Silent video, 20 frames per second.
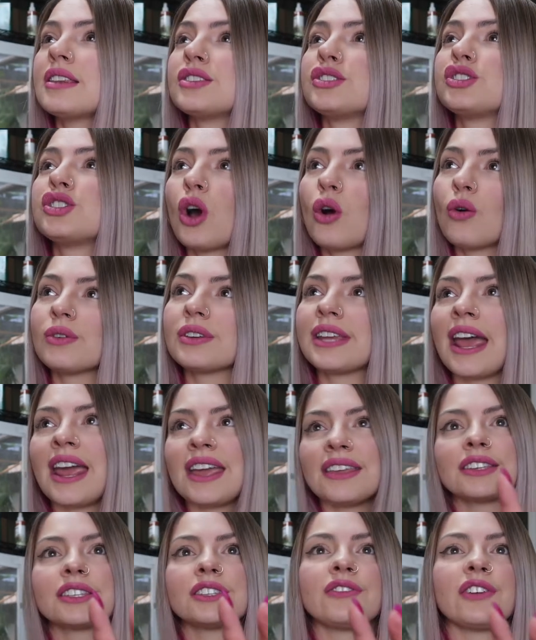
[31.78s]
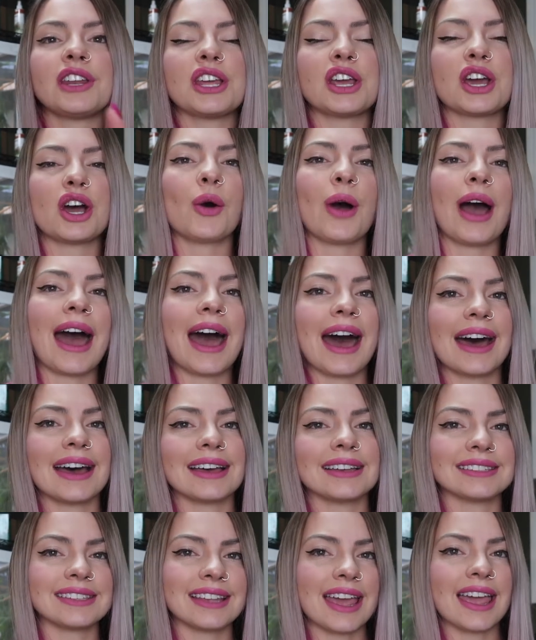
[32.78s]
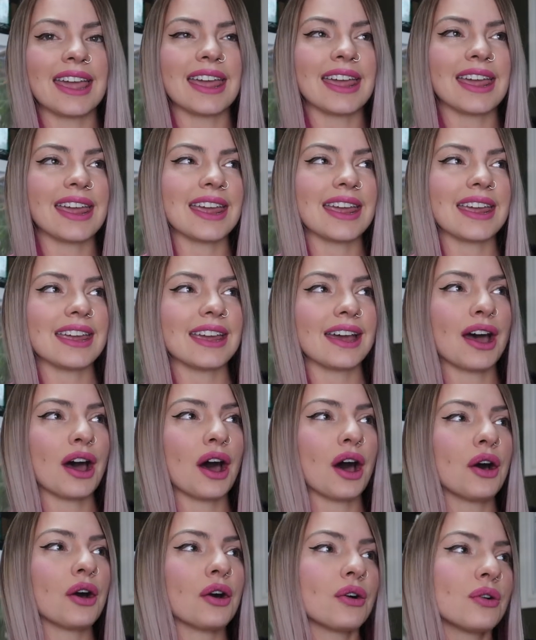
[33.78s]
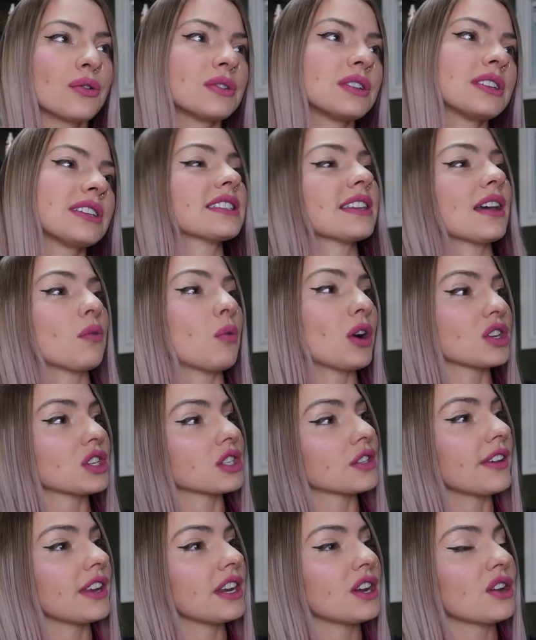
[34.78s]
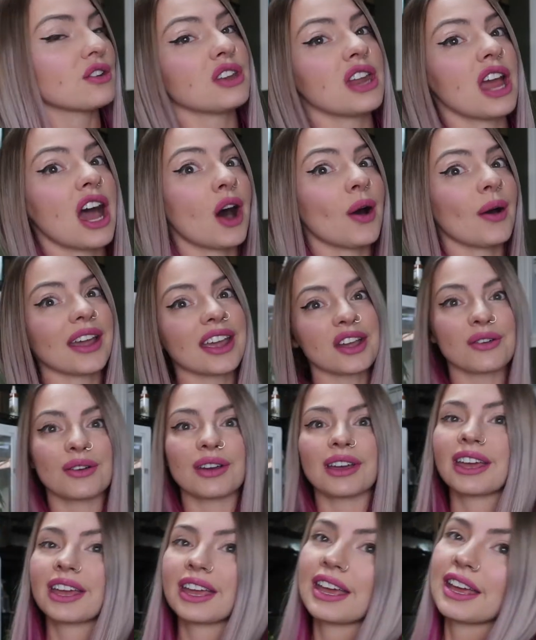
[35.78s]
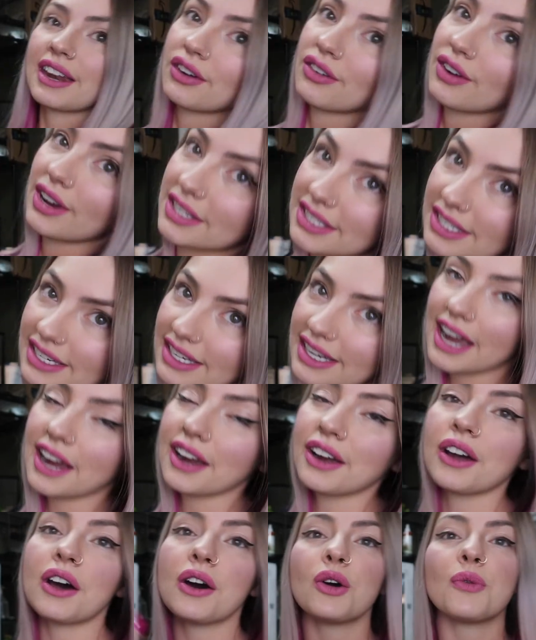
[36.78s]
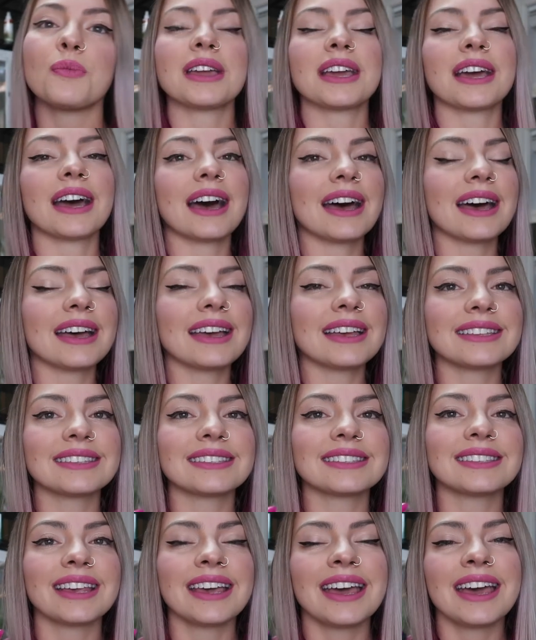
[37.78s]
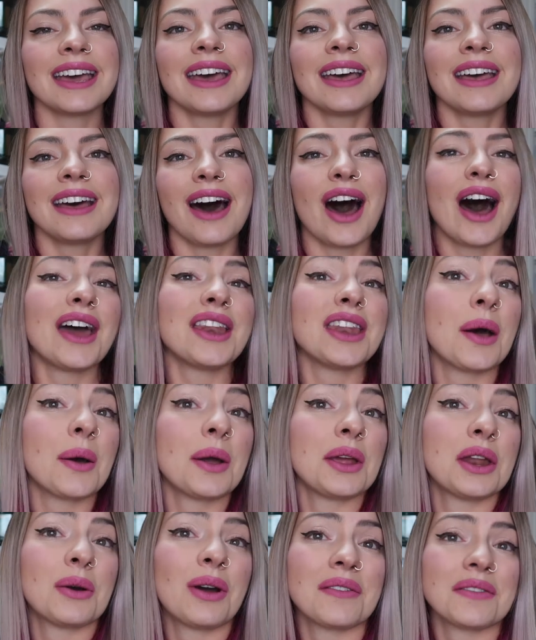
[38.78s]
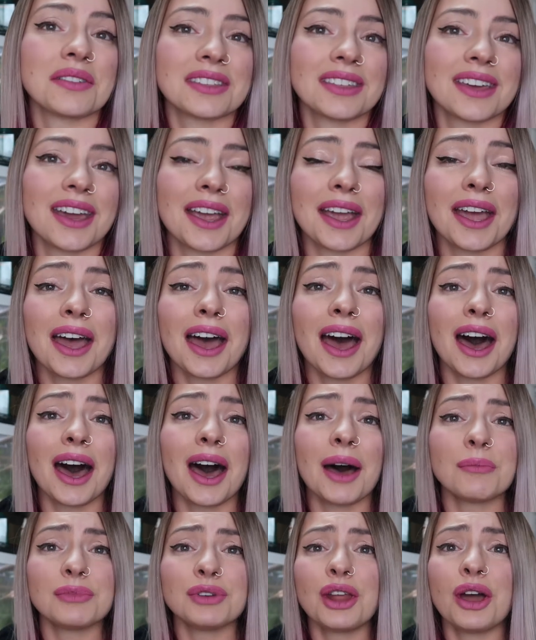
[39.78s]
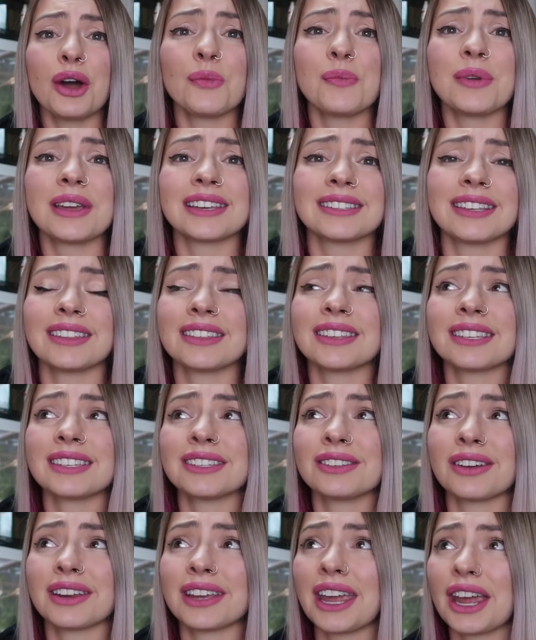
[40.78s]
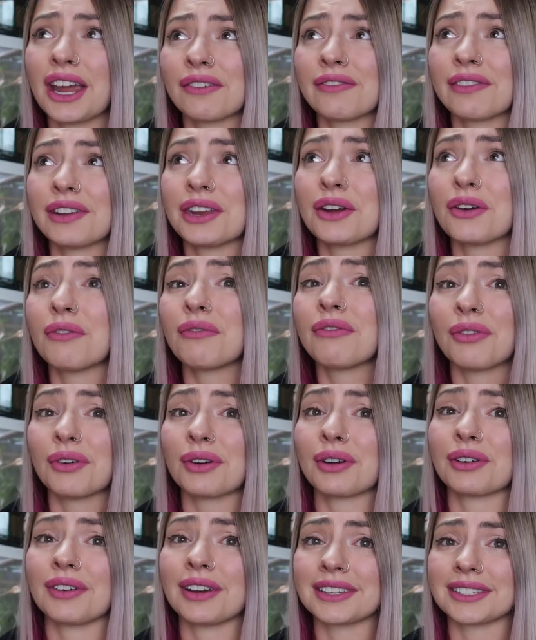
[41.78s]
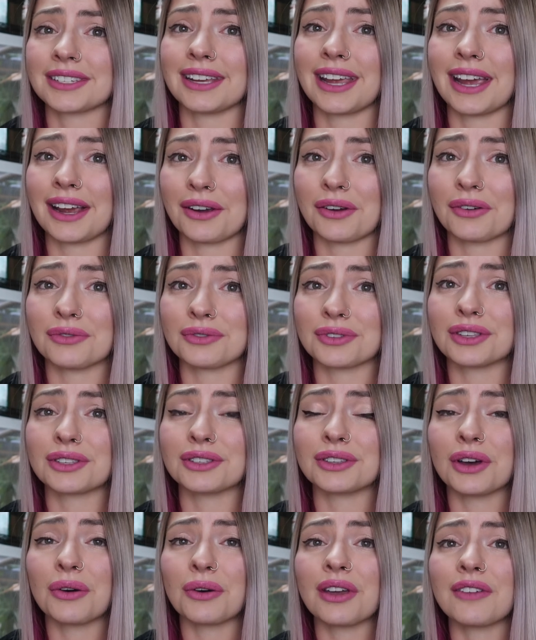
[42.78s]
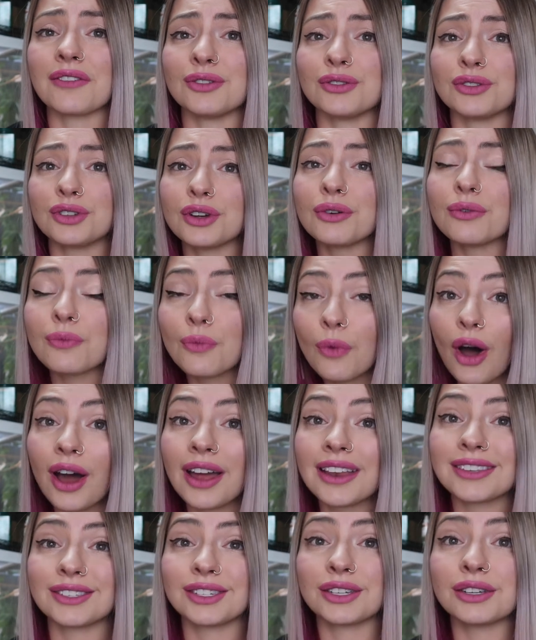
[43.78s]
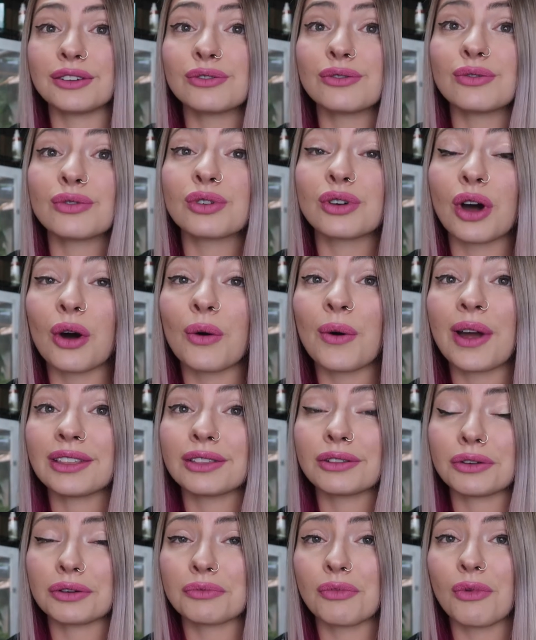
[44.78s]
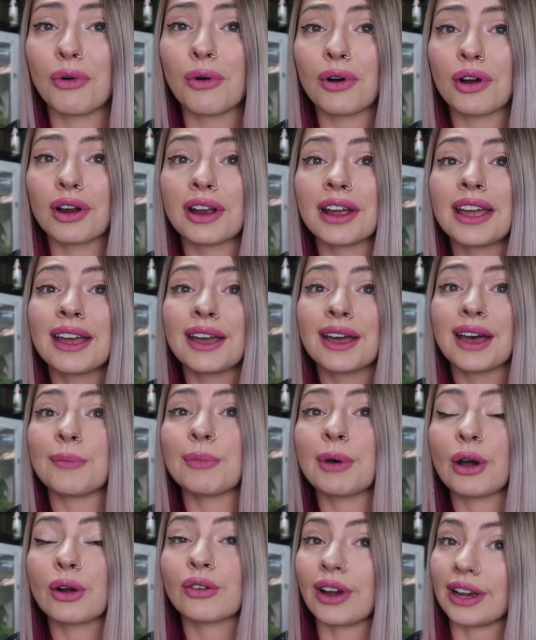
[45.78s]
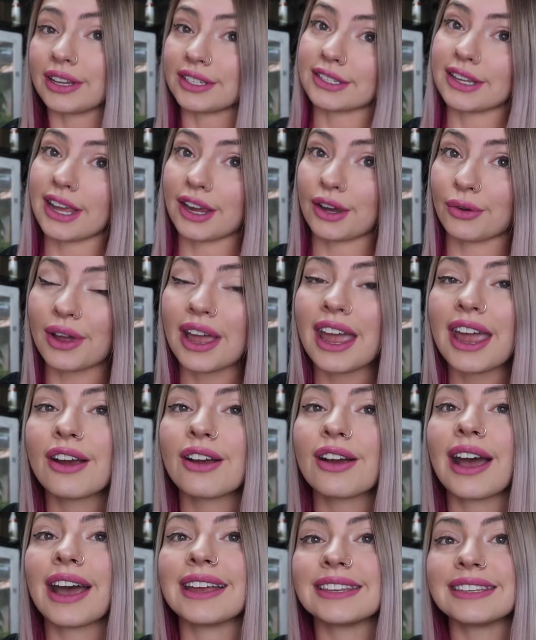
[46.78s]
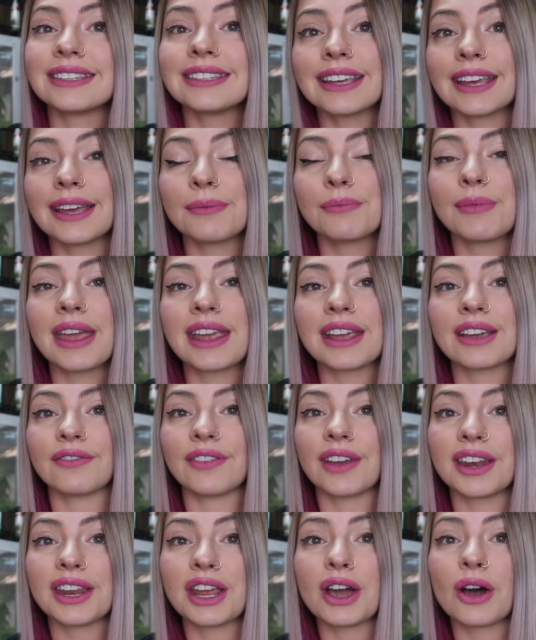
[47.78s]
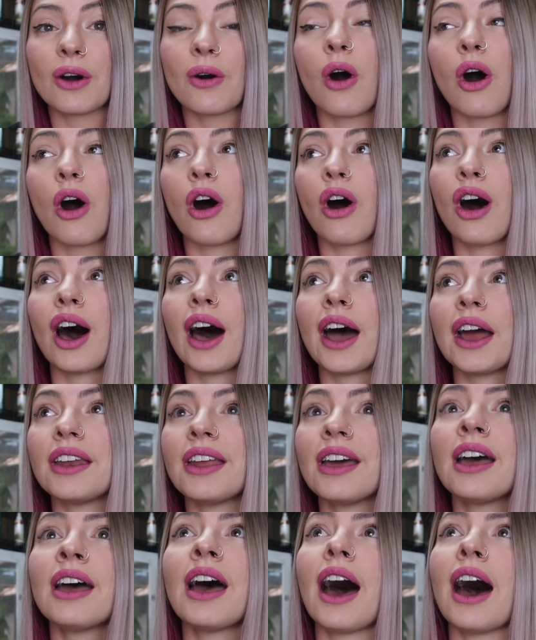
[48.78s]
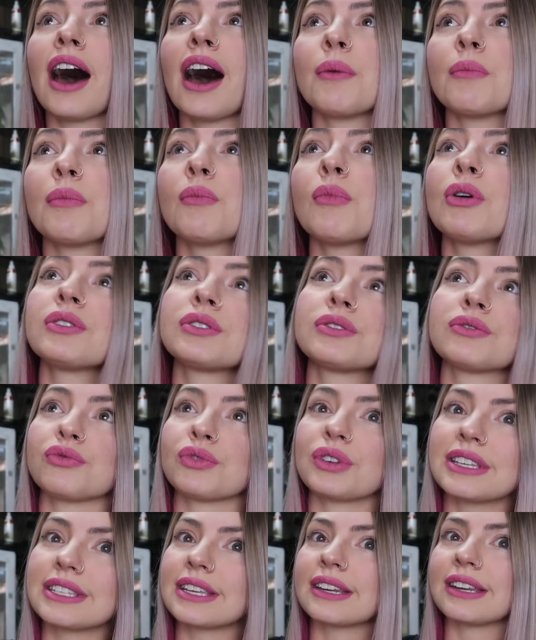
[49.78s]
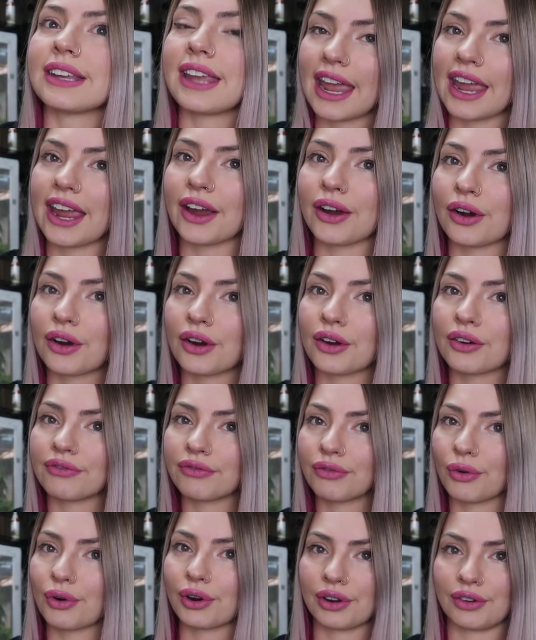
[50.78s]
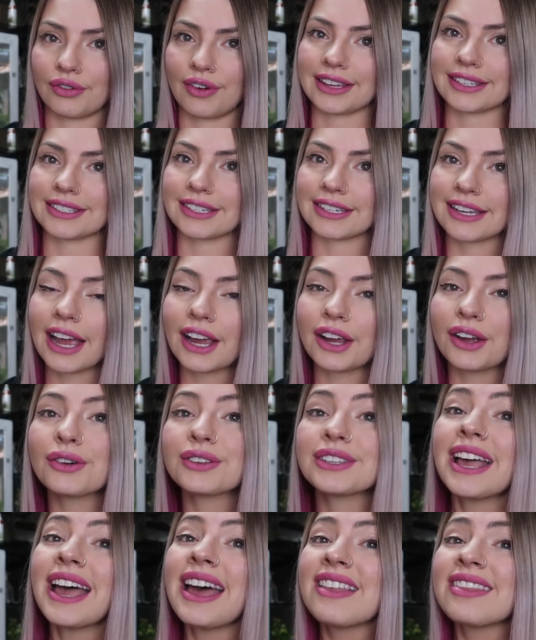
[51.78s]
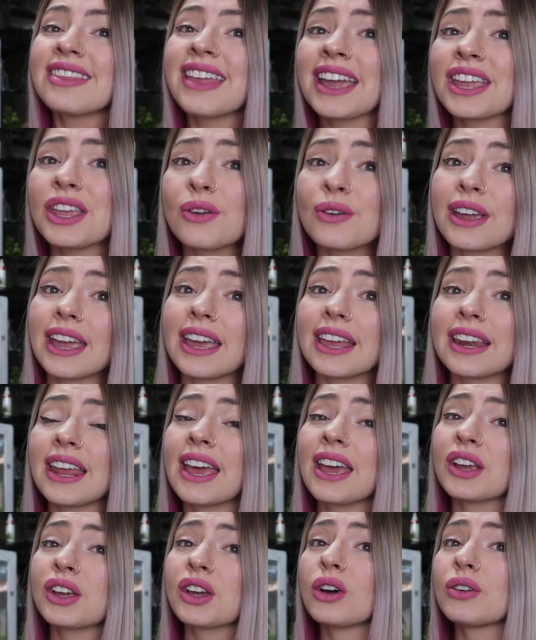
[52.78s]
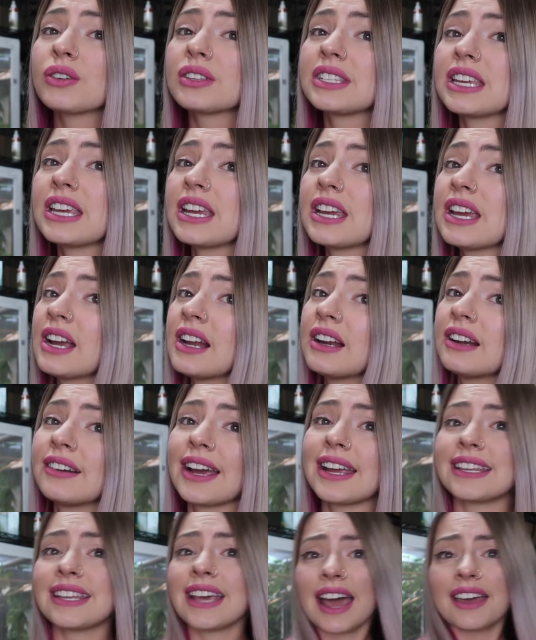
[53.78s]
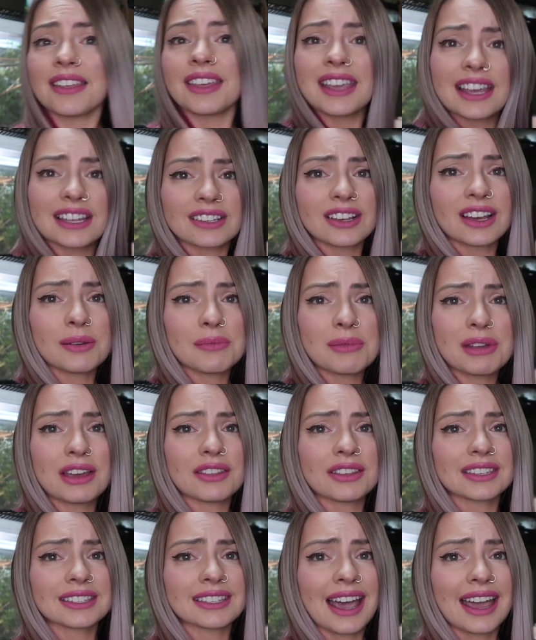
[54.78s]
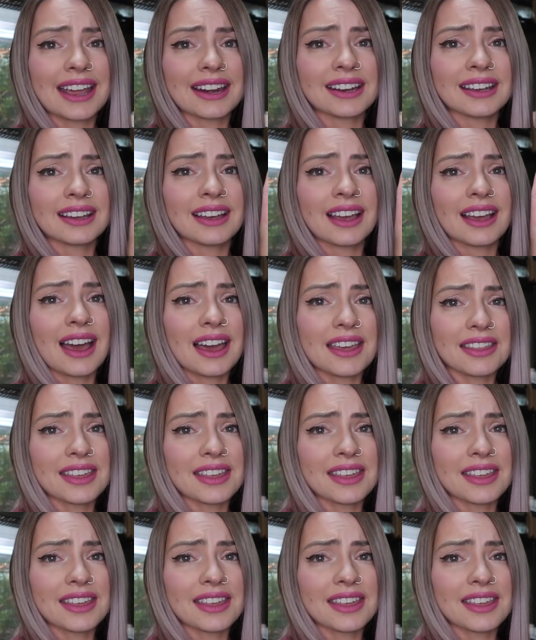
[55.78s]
don't take this video as a, oh, because I watched this video, now I can get a crested gecko because now I know everything. No, because this is not a care video for crested geckos. So if you do want to go and learn more about crested gecko care, I did make a video on most recent care for crested geckos that you can go see, right? I think it's gonna be on the side. I